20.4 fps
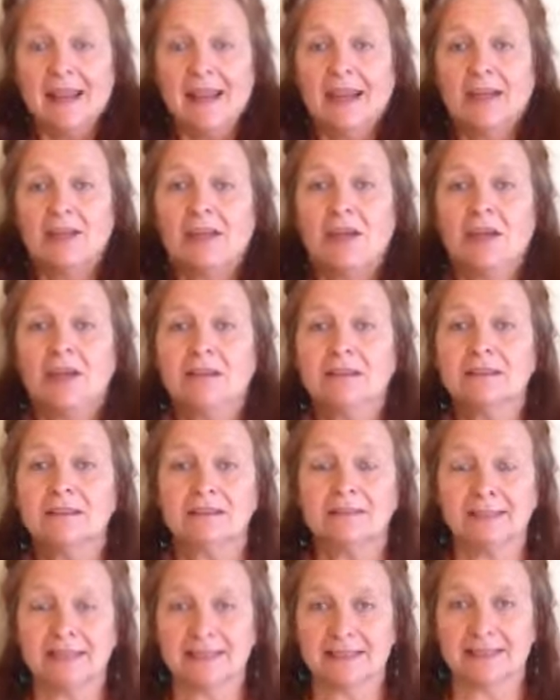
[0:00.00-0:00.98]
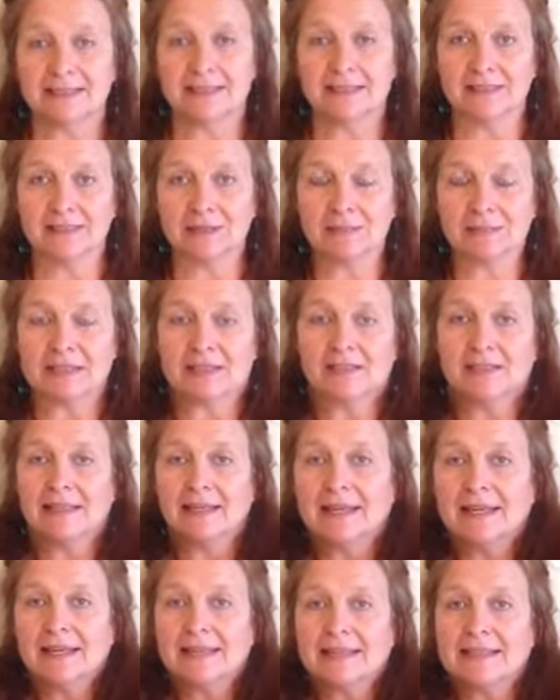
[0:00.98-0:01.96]
And cultivate this a little bit so you
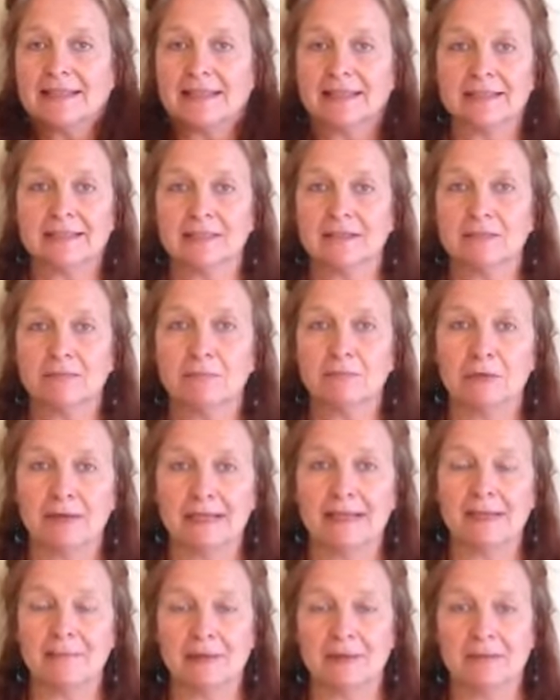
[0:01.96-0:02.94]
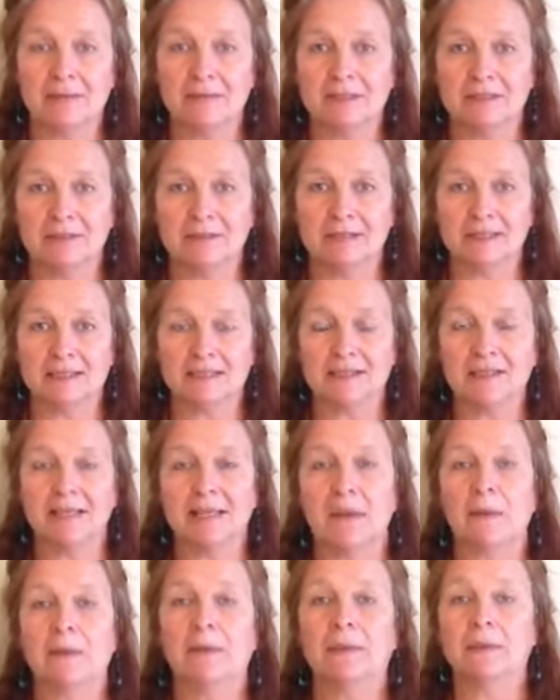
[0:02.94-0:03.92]
can get a sense of what they might be doing, so
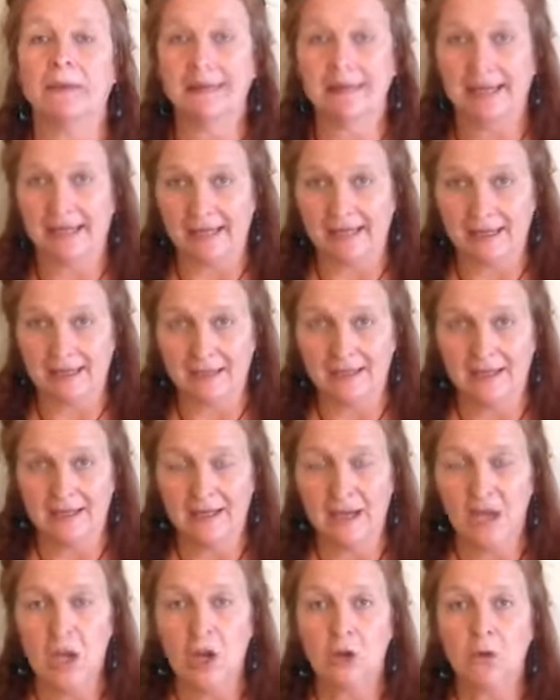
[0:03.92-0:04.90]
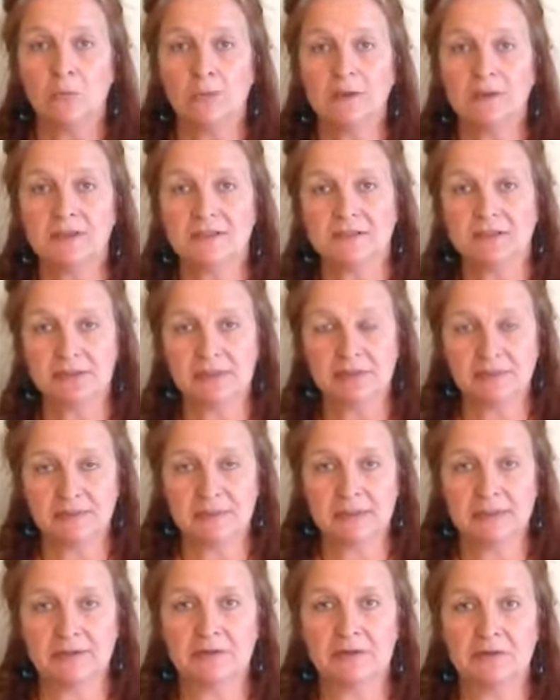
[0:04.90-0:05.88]
that then, when you start to
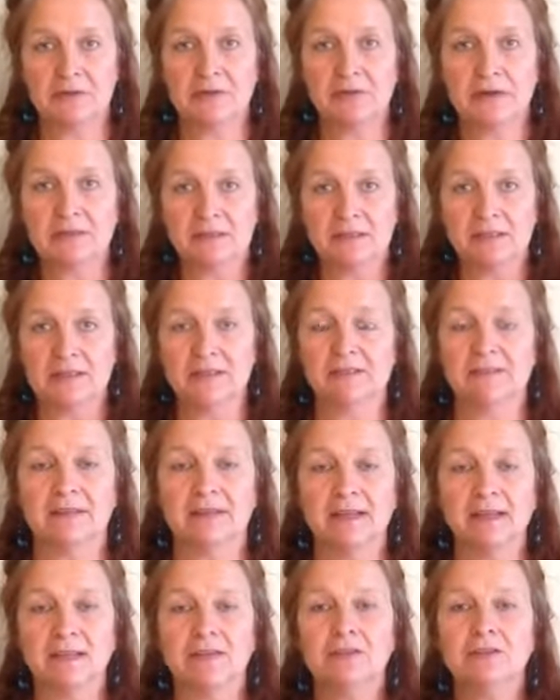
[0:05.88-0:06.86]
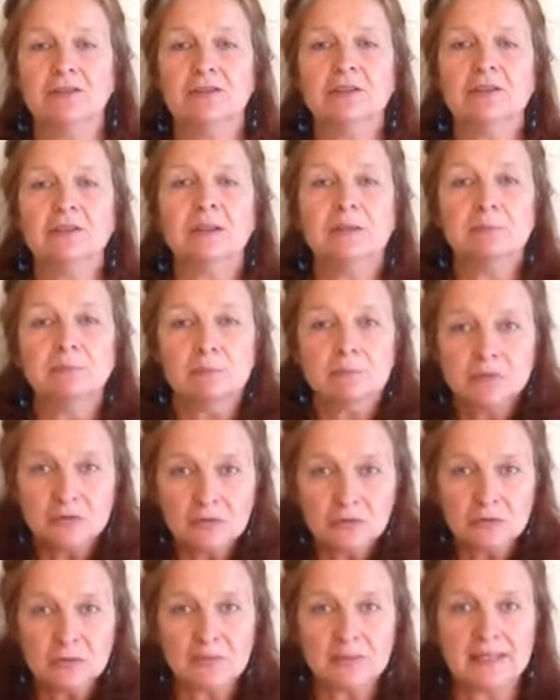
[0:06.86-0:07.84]
play with your arms, you can find out, do the
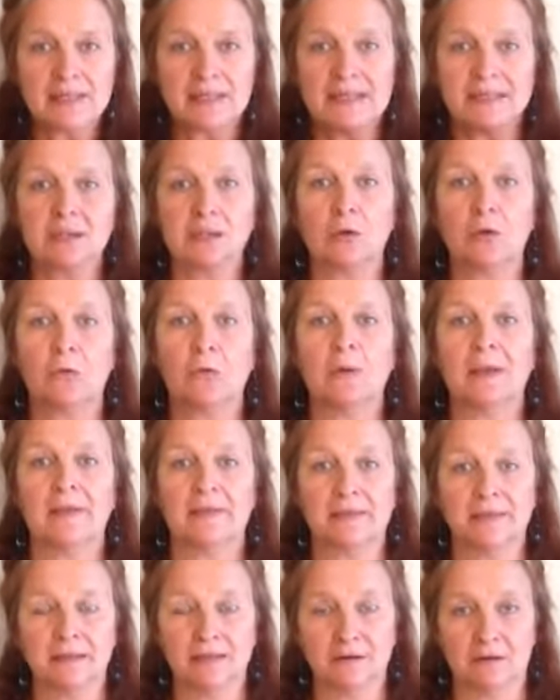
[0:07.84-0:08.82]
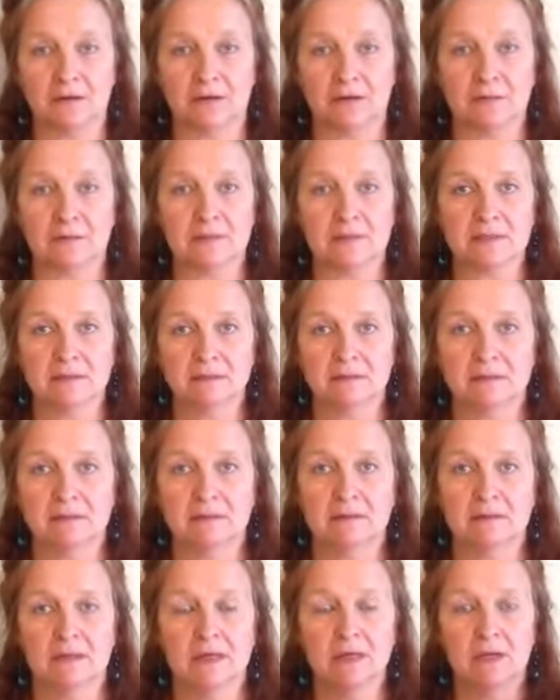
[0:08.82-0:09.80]
shoulder blades go with the arms?
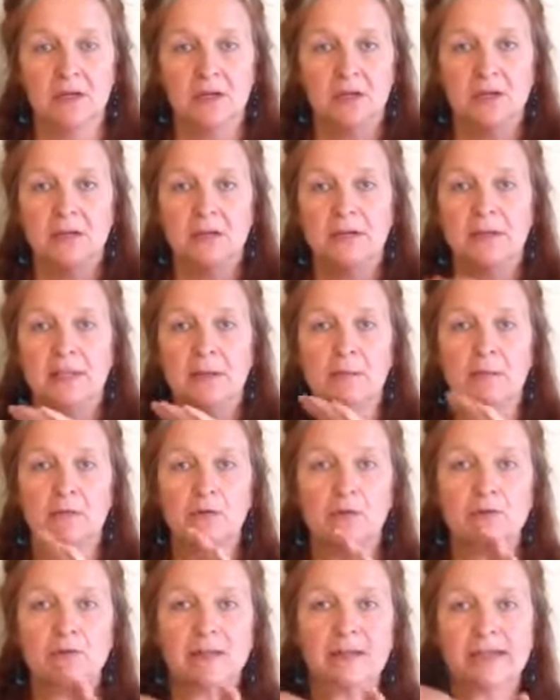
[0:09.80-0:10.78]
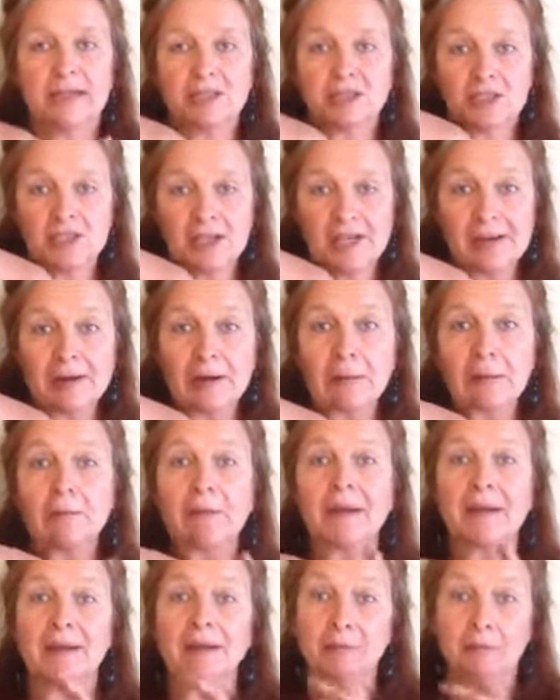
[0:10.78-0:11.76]
Do they move like a chair
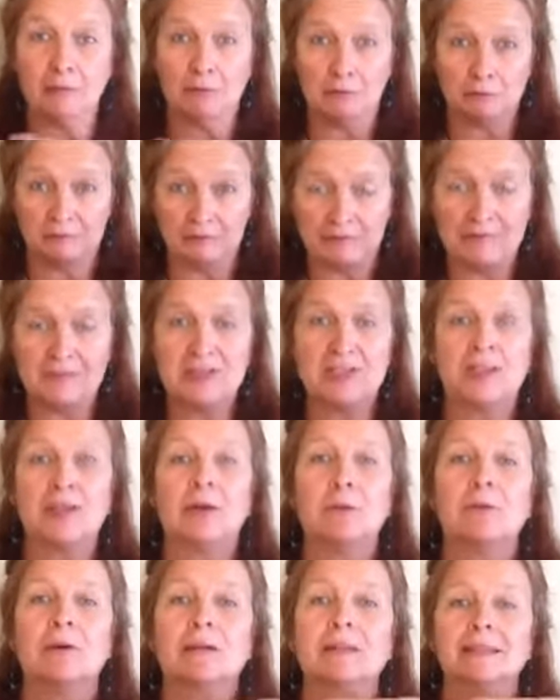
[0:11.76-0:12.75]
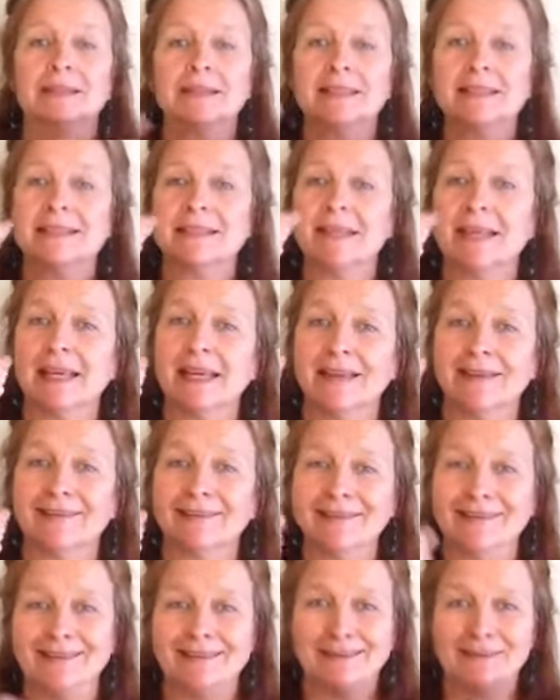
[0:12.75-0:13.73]
might move if a chair wanted to stay
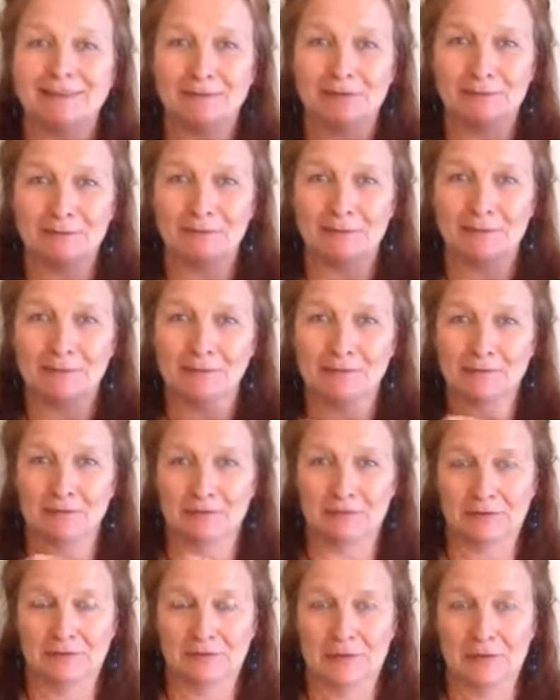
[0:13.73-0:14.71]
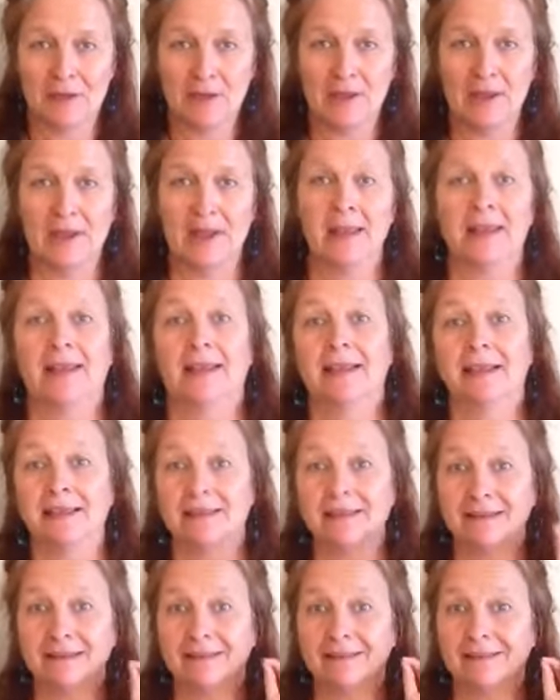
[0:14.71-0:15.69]
underneath the arm bone? And
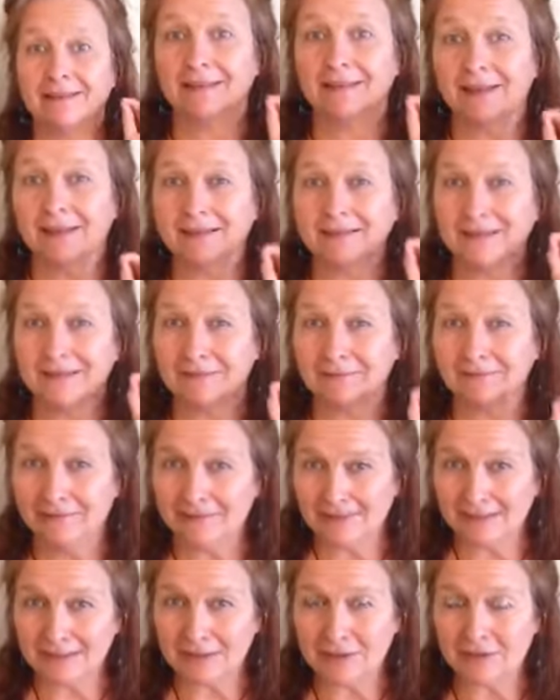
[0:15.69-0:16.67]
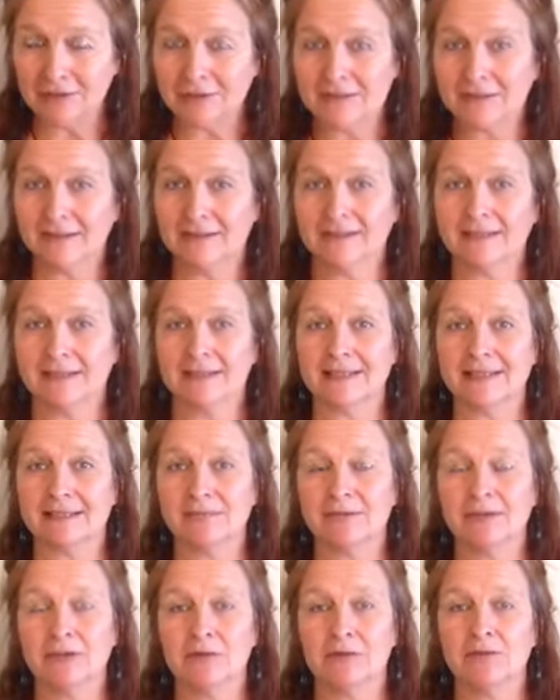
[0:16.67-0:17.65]
the thing to really notice on this is
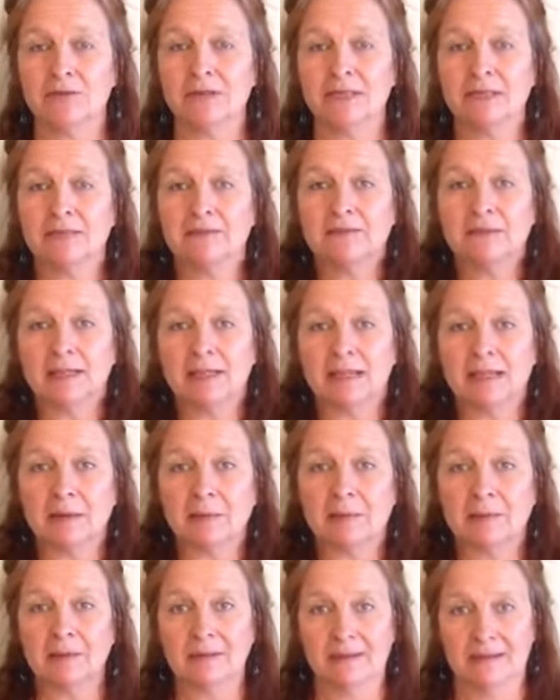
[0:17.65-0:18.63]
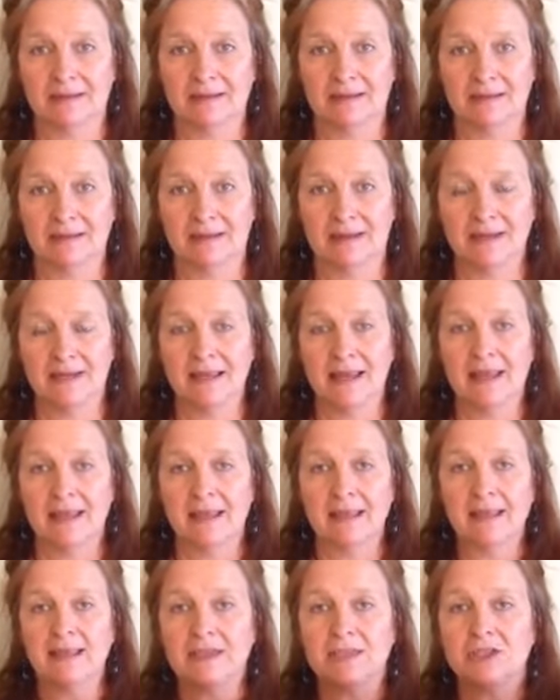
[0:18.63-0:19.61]
when you lift up,
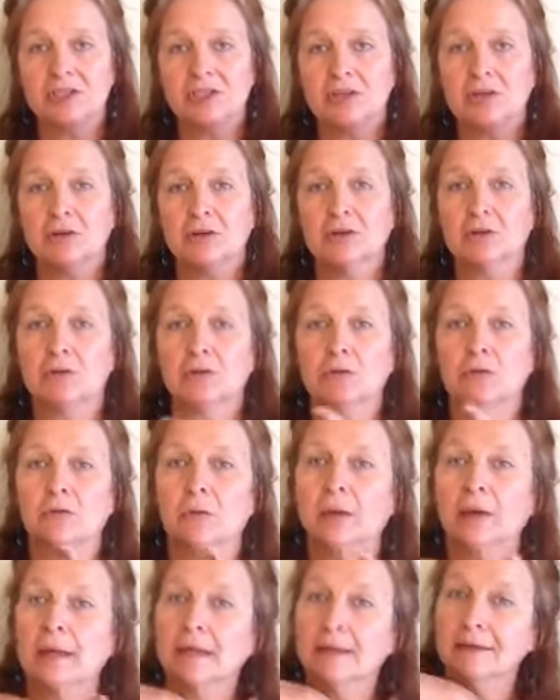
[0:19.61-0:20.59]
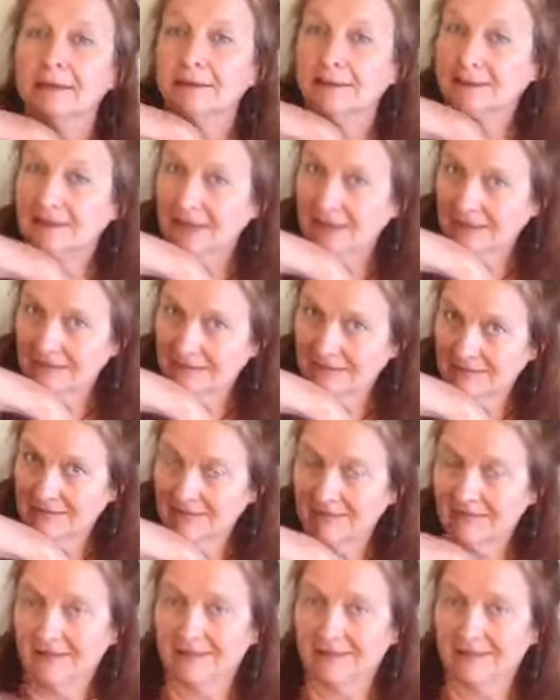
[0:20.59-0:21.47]
can the chair go down?